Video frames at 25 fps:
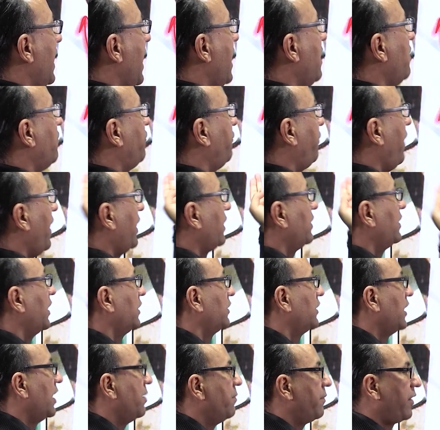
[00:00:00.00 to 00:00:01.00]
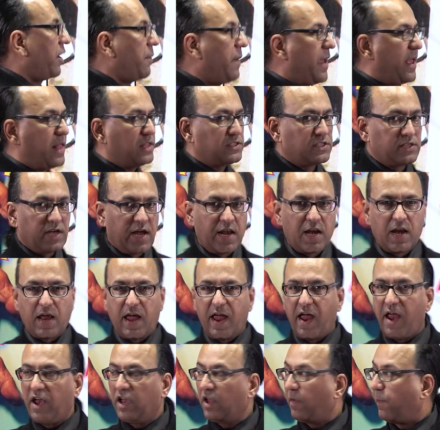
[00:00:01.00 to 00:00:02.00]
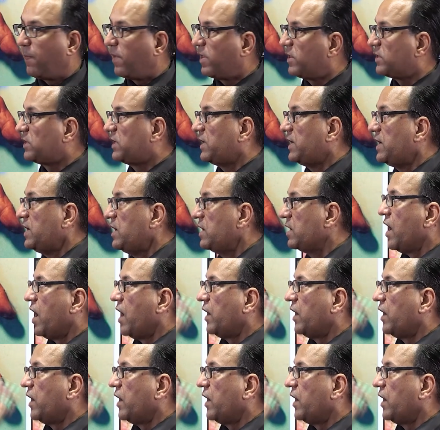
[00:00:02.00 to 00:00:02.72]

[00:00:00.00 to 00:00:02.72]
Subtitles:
In fact, the thumb remains in ADD,